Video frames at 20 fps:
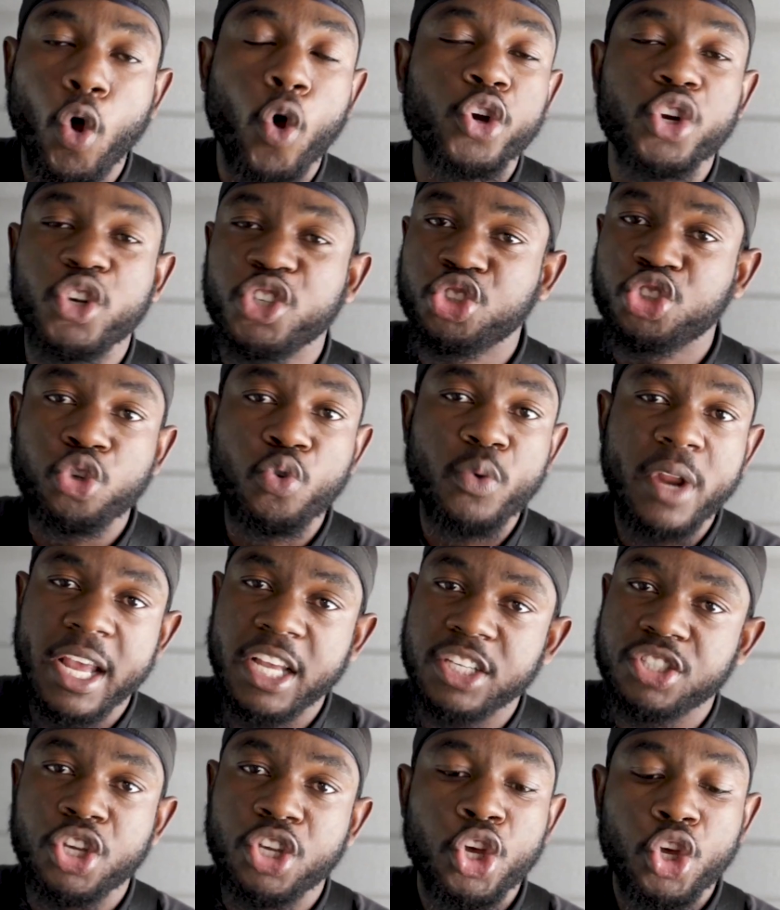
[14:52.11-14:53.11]
or those 2
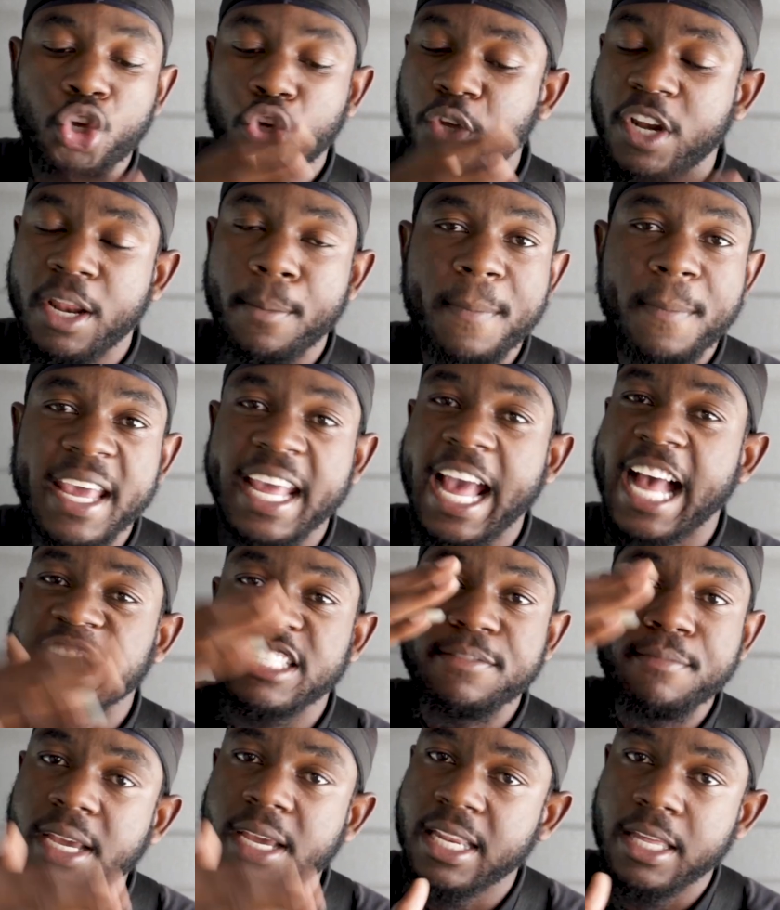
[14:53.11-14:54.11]
days you didn't make
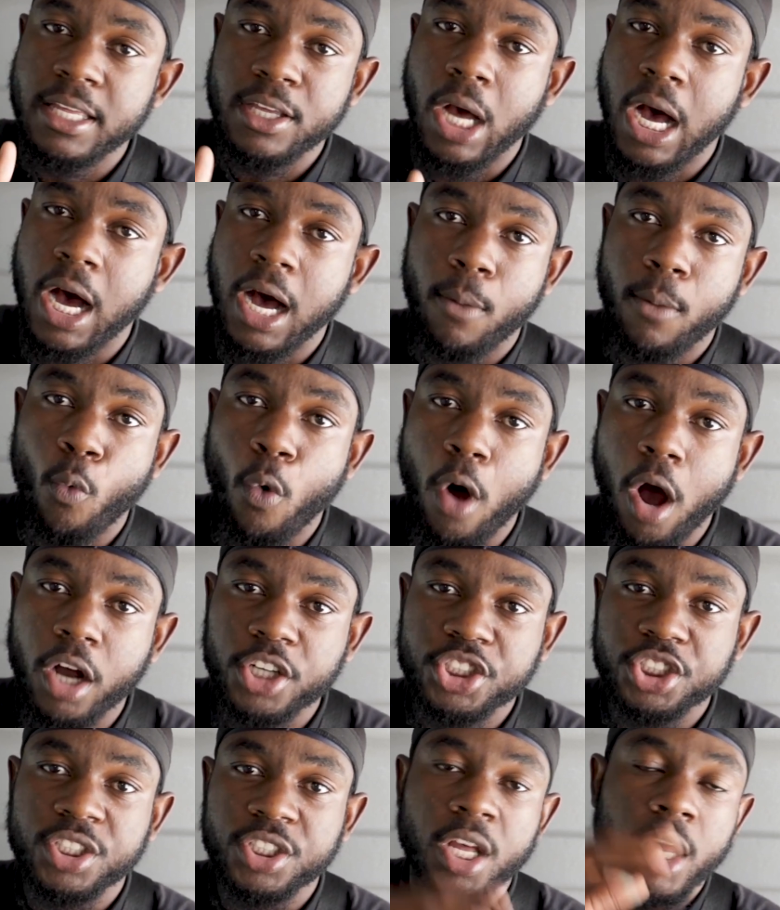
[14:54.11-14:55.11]
as many
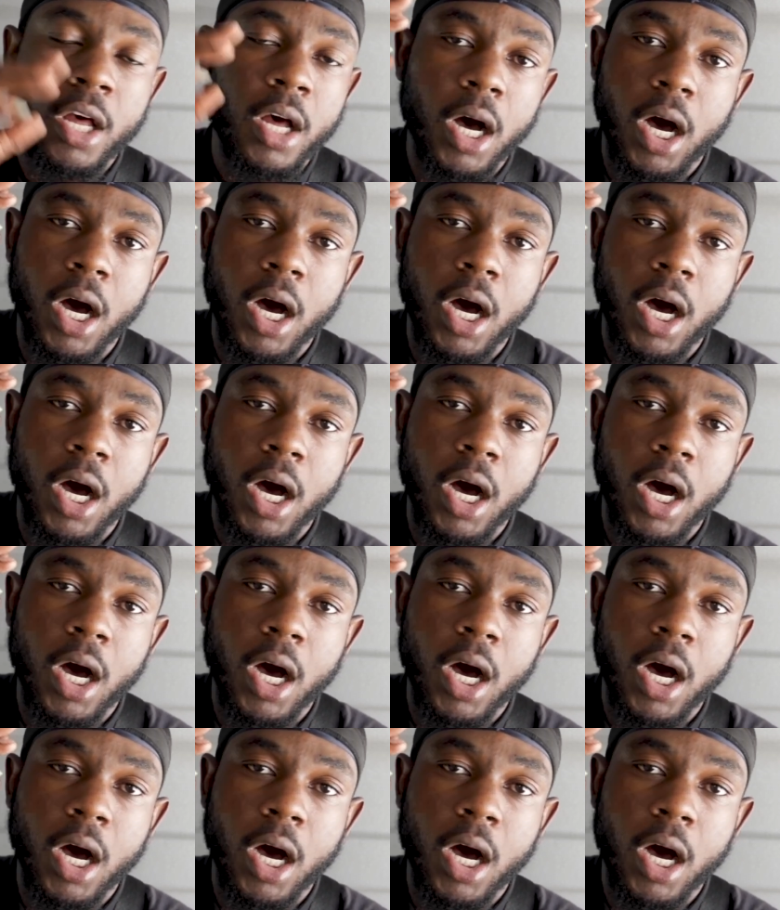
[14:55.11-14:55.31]
wash